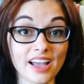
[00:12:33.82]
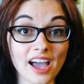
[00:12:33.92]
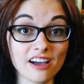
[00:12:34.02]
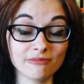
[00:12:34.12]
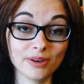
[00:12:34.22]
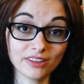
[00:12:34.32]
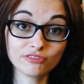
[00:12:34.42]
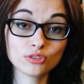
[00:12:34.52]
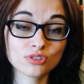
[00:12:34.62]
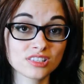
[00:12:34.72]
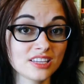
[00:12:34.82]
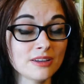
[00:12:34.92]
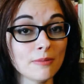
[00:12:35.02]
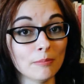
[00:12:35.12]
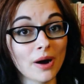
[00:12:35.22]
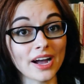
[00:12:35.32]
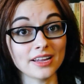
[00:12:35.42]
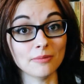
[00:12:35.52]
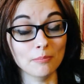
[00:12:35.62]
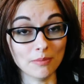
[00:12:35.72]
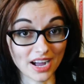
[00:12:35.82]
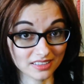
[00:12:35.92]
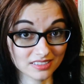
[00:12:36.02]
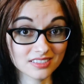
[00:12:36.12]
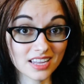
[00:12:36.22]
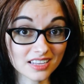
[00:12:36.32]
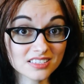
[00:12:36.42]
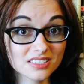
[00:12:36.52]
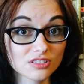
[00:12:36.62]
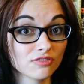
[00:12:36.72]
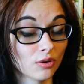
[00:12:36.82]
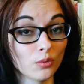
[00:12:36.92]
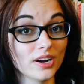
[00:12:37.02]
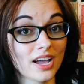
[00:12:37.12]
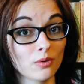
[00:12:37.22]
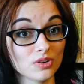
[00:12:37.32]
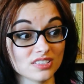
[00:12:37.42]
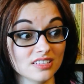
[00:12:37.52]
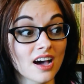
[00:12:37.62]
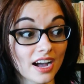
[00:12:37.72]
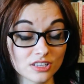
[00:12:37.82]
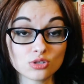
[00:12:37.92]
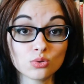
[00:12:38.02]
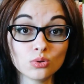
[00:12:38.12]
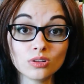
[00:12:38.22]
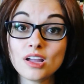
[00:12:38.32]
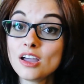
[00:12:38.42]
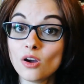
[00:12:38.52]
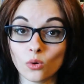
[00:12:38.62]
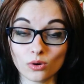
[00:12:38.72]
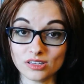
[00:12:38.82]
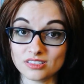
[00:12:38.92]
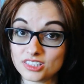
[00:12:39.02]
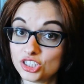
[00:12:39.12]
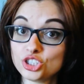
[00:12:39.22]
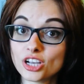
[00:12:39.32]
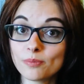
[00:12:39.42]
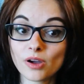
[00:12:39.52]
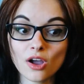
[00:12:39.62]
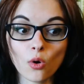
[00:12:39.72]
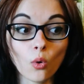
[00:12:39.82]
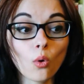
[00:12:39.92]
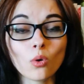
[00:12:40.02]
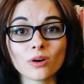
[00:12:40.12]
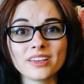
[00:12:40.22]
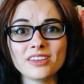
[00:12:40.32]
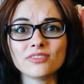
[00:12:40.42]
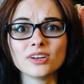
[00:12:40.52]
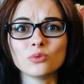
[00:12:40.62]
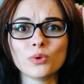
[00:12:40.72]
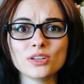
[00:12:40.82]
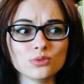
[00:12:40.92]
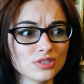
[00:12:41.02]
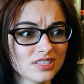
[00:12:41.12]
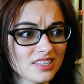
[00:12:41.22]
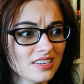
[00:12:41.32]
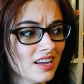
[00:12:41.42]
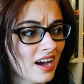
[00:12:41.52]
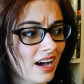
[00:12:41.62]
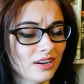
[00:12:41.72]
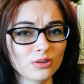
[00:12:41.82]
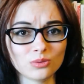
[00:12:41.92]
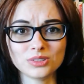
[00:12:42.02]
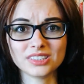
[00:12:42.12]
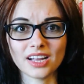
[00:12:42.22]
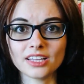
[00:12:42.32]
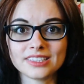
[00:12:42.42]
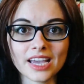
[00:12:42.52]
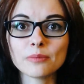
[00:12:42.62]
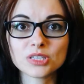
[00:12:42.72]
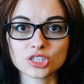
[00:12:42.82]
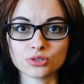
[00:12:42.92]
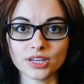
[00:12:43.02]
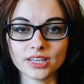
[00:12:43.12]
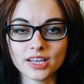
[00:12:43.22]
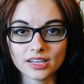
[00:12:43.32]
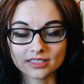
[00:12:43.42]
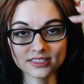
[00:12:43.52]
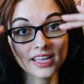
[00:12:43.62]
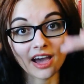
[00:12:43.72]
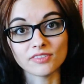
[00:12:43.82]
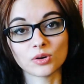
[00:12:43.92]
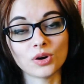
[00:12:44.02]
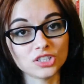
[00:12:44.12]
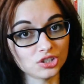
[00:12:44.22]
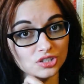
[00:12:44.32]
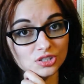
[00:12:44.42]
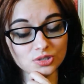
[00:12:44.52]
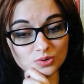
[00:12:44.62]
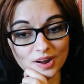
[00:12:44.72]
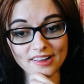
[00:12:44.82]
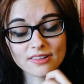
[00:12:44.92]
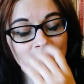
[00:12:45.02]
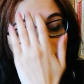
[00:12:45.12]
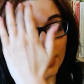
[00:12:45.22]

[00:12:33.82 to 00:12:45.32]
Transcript: I have, but if you see my math tests for when I was in high school or in CEGEP, or even when you see, I don't know, whether a chemistry, because they have equations too, right?